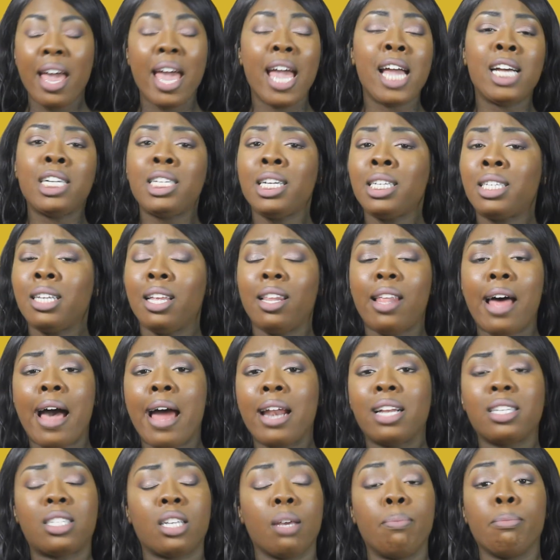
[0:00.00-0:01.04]
It's just a
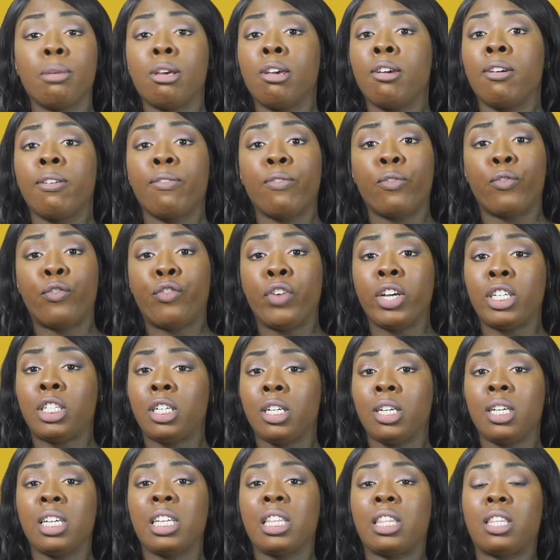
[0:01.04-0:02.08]
lot of, to me,
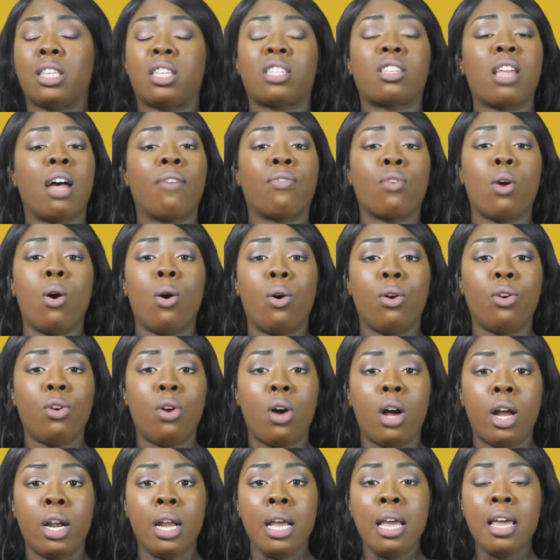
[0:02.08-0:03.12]
fishy stuff going
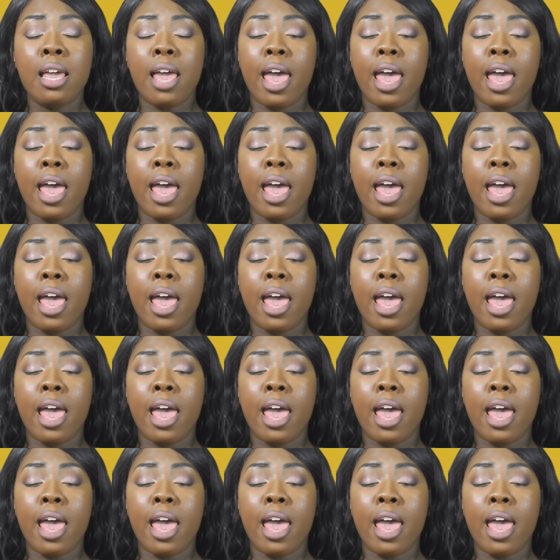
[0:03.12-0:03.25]
on.